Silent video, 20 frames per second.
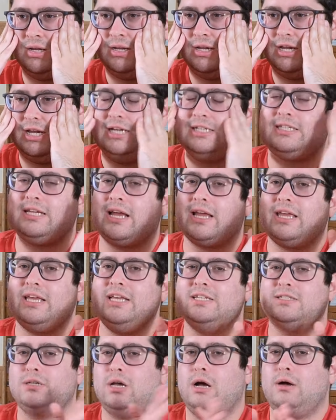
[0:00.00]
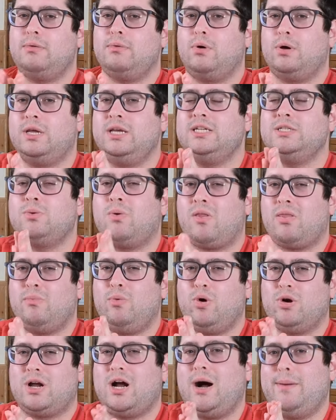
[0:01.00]
it's like he's a, he's one of the more
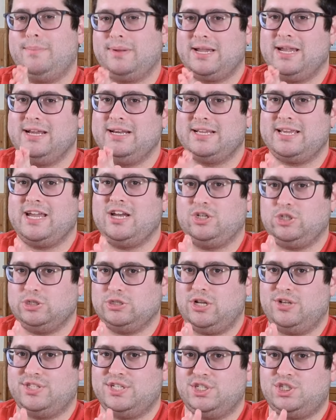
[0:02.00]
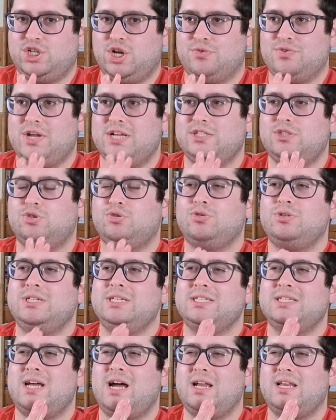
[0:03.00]
complicated characters on this show that truly is
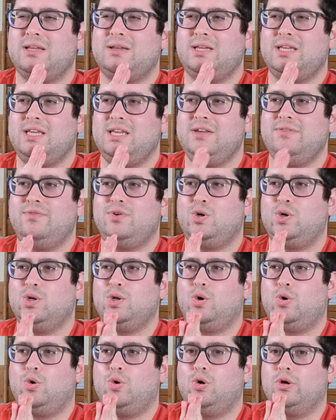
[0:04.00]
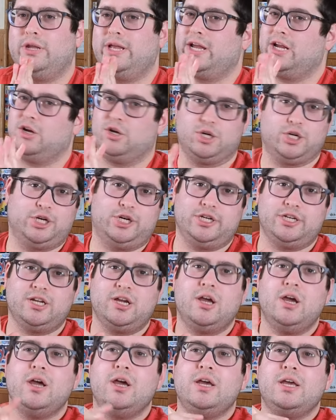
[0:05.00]
not evil or like good.
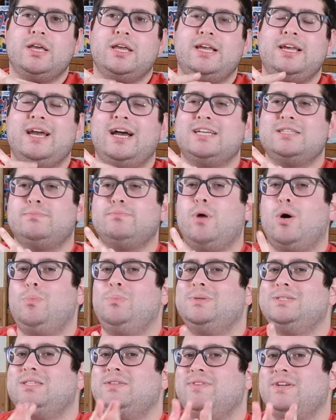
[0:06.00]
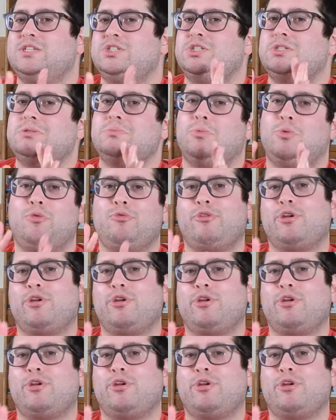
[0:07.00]
He has moments of each. He's more in the